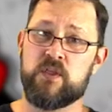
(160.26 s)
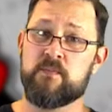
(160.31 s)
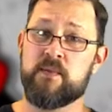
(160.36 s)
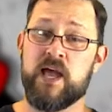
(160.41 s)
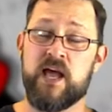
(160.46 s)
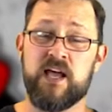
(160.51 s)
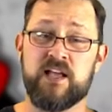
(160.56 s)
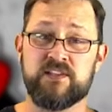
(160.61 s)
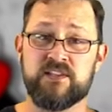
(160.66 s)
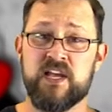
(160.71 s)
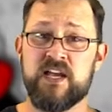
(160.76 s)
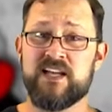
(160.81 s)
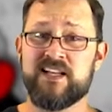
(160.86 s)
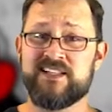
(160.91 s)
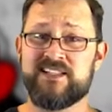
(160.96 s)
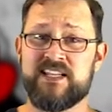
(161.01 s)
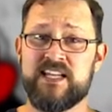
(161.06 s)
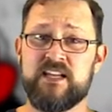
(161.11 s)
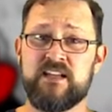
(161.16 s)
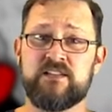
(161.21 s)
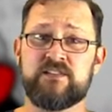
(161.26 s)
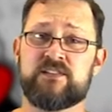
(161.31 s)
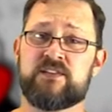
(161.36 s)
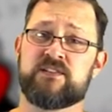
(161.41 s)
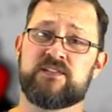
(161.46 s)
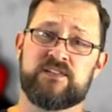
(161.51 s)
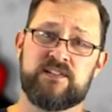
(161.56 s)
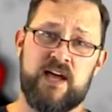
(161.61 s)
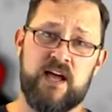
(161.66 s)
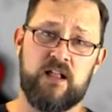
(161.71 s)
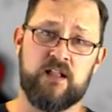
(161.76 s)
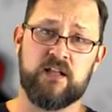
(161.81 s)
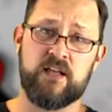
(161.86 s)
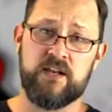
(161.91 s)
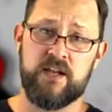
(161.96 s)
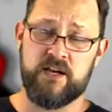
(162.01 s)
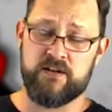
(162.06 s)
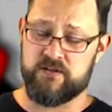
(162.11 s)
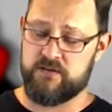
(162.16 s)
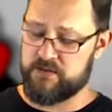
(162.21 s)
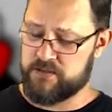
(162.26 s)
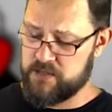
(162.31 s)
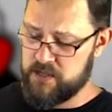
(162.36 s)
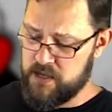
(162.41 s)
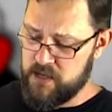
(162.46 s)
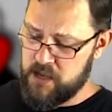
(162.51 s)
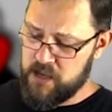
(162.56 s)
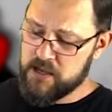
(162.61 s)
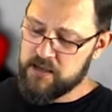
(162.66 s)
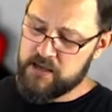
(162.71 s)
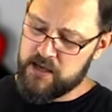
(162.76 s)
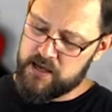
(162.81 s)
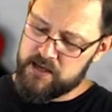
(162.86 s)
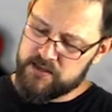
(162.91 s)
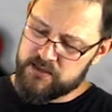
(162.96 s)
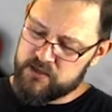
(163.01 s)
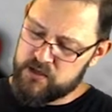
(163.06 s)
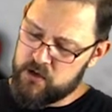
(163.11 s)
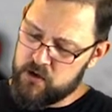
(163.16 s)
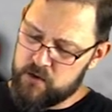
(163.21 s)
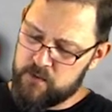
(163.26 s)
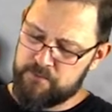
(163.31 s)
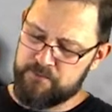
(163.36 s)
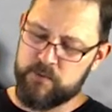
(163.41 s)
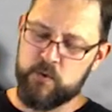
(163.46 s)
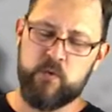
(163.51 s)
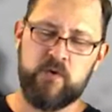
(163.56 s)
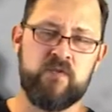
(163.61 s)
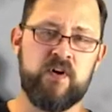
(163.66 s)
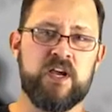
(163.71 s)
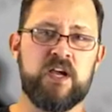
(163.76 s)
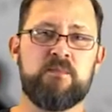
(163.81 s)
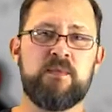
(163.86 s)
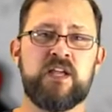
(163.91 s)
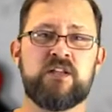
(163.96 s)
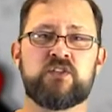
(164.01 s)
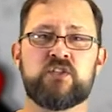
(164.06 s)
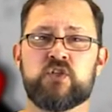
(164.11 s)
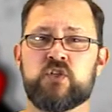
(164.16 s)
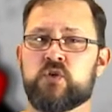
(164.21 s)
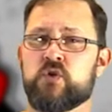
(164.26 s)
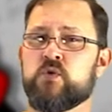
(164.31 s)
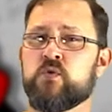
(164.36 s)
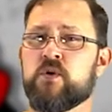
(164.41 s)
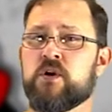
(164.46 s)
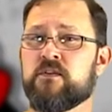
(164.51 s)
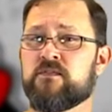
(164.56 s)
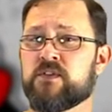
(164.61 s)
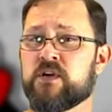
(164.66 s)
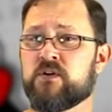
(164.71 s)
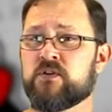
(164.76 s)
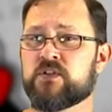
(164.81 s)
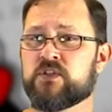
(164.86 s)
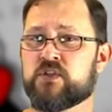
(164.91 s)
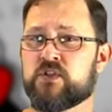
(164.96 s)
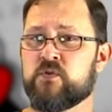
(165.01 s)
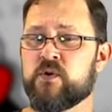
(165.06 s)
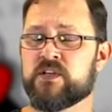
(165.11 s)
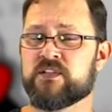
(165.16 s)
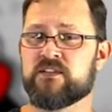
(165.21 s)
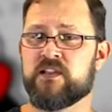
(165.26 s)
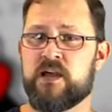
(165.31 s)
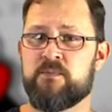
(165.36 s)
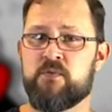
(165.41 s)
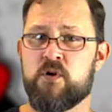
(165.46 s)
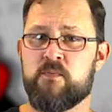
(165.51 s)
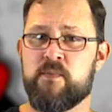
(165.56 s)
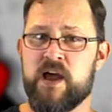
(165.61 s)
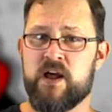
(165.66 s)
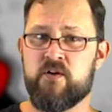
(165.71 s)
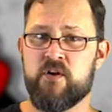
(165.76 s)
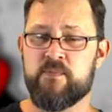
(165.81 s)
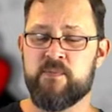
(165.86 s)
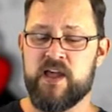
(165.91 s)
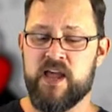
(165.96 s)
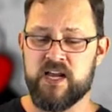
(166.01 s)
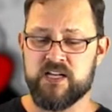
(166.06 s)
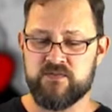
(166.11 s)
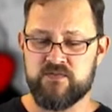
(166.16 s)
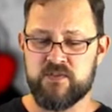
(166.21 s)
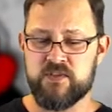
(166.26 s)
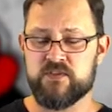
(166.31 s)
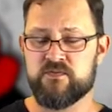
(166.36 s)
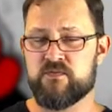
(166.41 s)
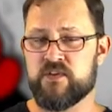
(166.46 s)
them as Dean's style connectors. Okay, so we recommend 2 of those 2S LiPo battery packs for this